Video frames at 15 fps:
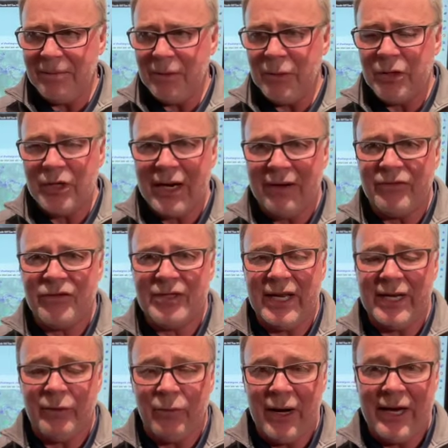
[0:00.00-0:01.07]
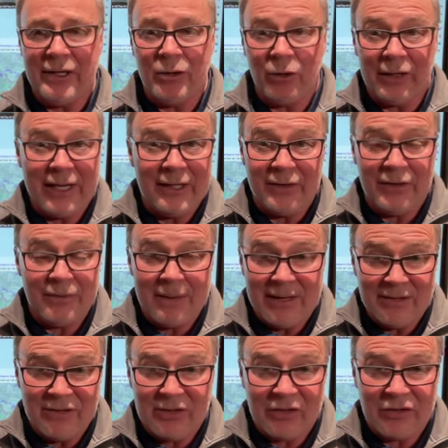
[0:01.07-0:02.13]
but we could have steady rain no later than
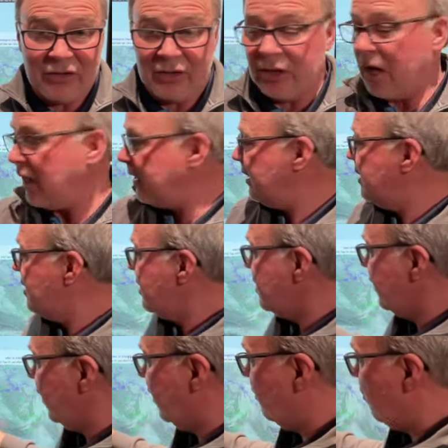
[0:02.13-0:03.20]
about 6 o'clock in the